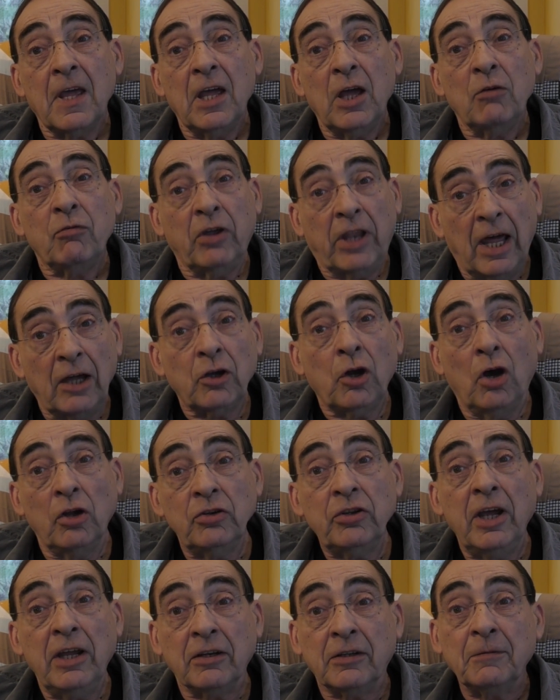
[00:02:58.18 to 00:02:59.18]
for that
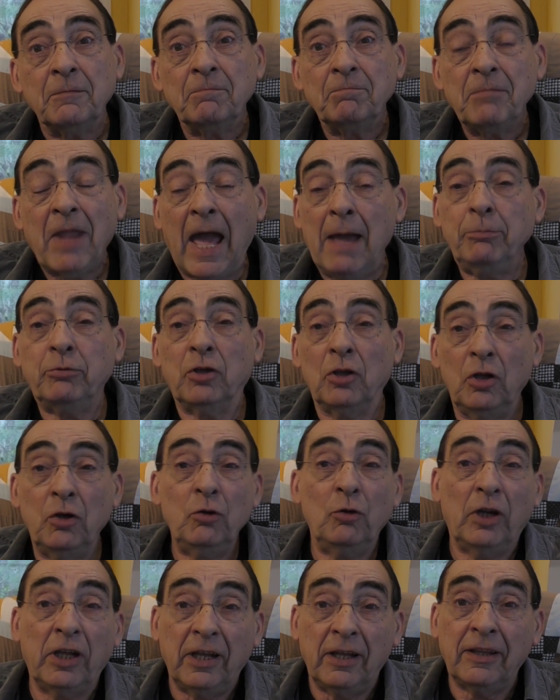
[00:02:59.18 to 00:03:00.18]
content.
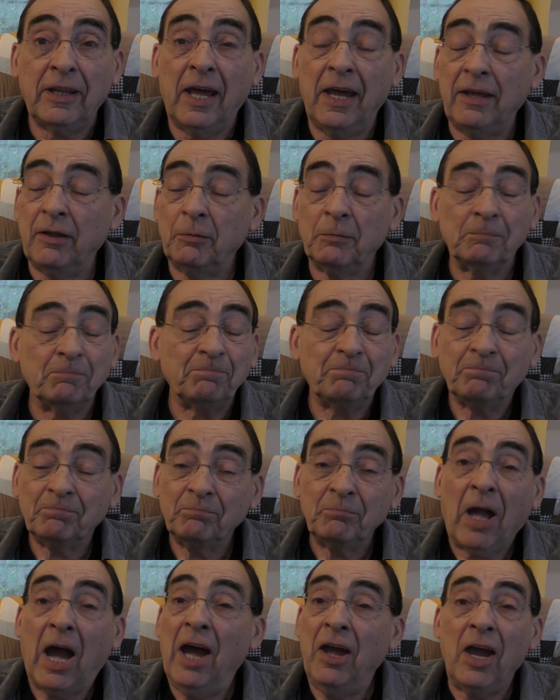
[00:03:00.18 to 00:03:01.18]
Absolutely. That
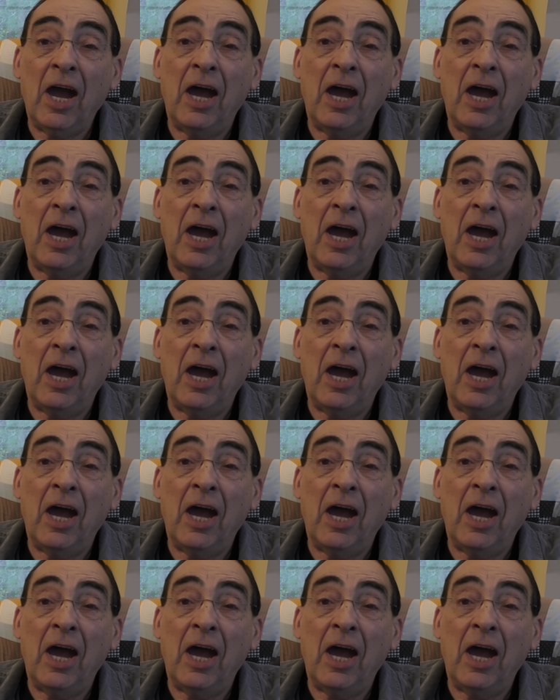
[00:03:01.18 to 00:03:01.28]
I,